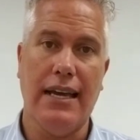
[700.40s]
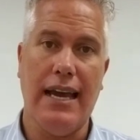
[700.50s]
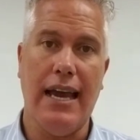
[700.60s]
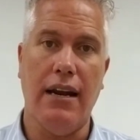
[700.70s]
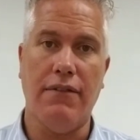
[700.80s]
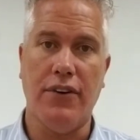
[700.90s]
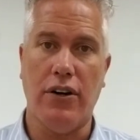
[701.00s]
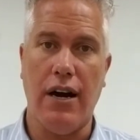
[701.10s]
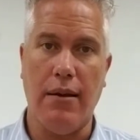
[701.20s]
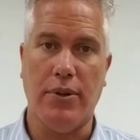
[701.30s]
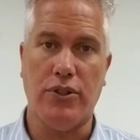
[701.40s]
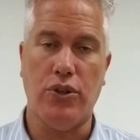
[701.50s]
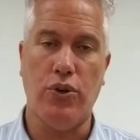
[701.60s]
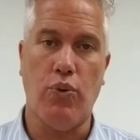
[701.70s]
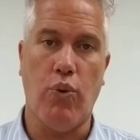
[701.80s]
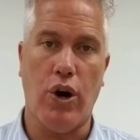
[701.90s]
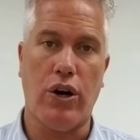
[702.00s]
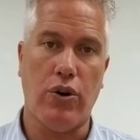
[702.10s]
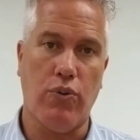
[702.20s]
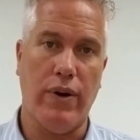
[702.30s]
And if you're able to
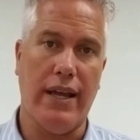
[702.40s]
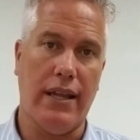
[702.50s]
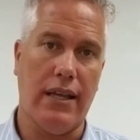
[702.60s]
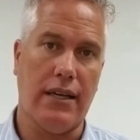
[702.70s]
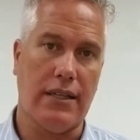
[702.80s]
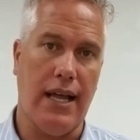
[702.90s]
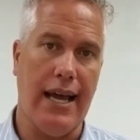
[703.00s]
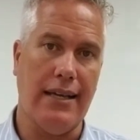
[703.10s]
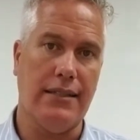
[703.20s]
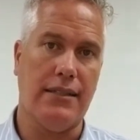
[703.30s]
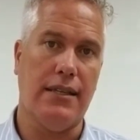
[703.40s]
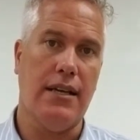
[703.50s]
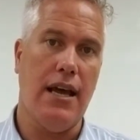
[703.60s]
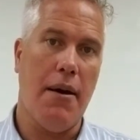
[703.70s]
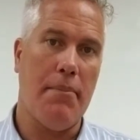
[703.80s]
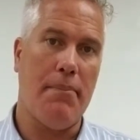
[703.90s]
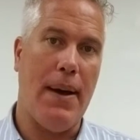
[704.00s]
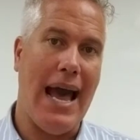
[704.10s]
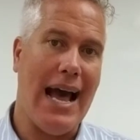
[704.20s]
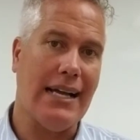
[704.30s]
work with clients
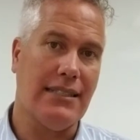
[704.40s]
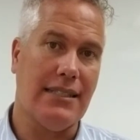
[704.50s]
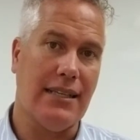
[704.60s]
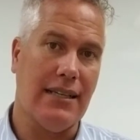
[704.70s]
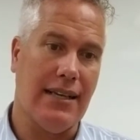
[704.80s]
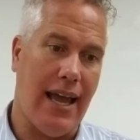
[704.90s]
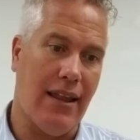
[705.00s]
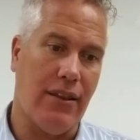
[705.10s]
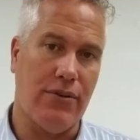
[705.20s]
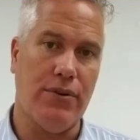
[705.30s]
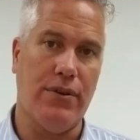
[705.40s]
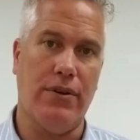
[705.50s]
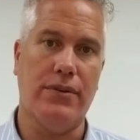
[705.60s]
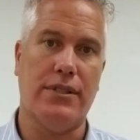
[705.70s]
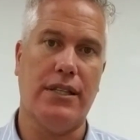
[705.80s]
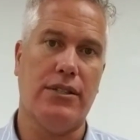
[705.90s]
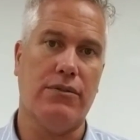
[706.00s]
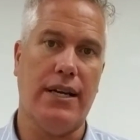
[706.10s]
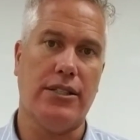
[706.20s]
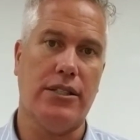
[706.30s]
past and through those
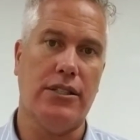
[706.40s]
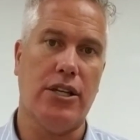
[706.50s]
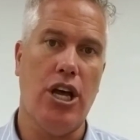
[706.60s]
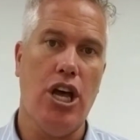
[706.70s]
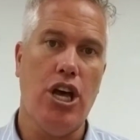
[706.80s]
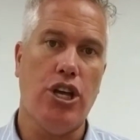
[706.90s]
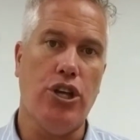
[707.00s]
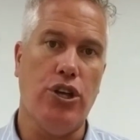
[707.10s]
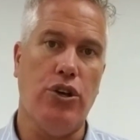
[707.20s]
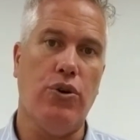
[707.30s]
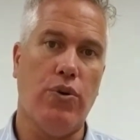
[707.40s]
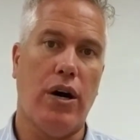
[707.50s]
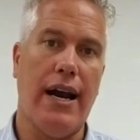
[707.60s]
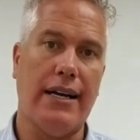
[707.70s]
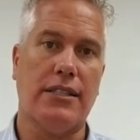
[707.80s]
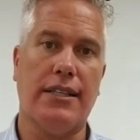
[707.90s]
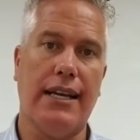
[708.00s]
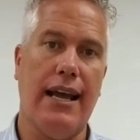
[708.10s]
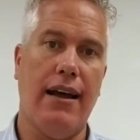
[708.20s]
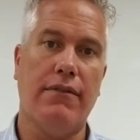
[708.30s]
situations, you are actually going
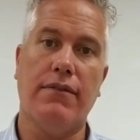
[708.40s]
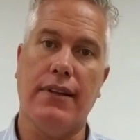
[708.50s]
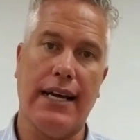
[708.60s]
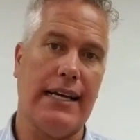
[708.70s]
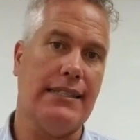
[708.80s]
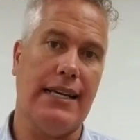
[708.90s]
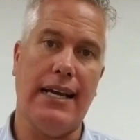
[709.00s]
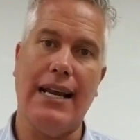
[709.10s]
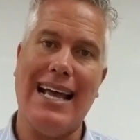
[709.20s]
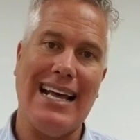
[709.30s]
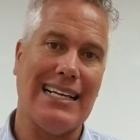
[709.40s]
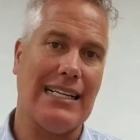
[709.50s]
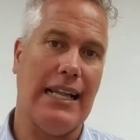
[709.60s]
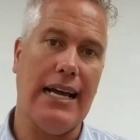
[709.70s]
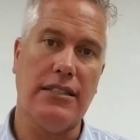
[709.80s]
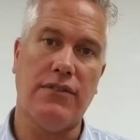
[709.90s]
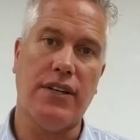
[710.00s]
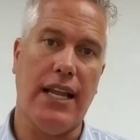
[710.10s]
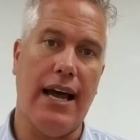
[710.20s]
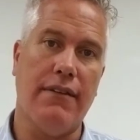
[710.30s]
to have, like I said, clients for
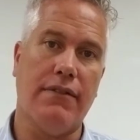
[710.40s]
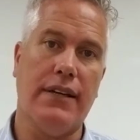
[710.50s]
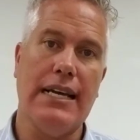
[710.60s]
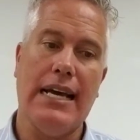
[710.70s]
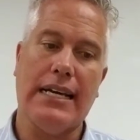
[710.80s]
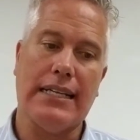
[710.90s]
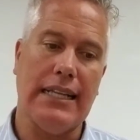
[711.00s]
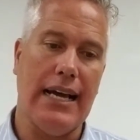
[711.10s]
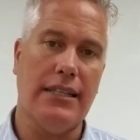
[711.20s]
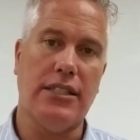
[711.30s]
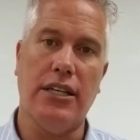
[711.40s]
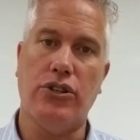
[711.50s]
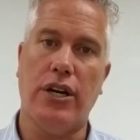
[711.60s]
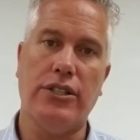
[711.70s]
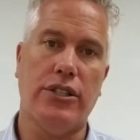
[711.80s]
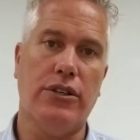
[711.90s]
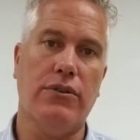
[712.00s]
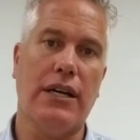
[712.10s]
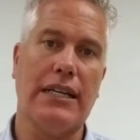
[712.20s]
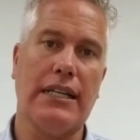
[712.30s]
life, clients that trust
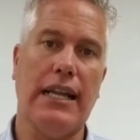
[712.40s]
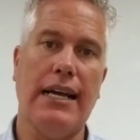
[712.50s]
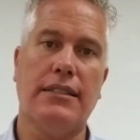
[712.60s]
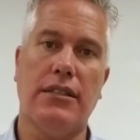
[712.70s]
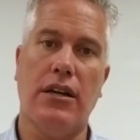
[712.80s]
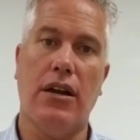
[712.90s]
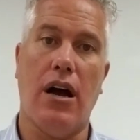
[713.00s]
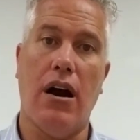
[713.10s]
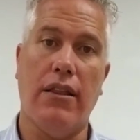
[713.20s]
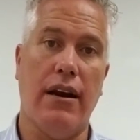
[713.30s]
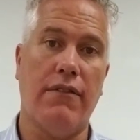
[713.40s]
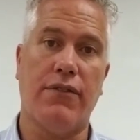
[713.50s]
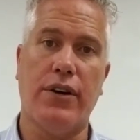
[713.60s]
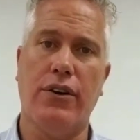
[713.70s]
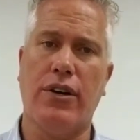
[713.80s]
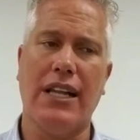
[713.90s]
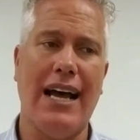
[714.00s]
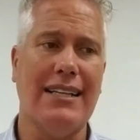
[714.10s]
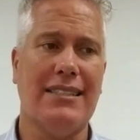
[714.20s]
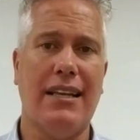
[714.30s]
you, clients that are there for you,
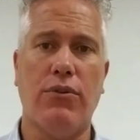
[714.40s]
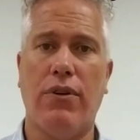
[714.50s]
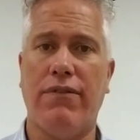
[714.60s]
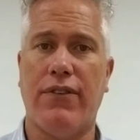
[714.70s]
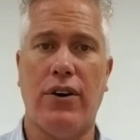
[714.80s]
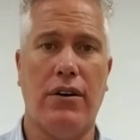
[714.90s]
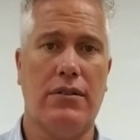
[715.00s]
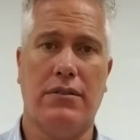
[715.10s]
clients that refer.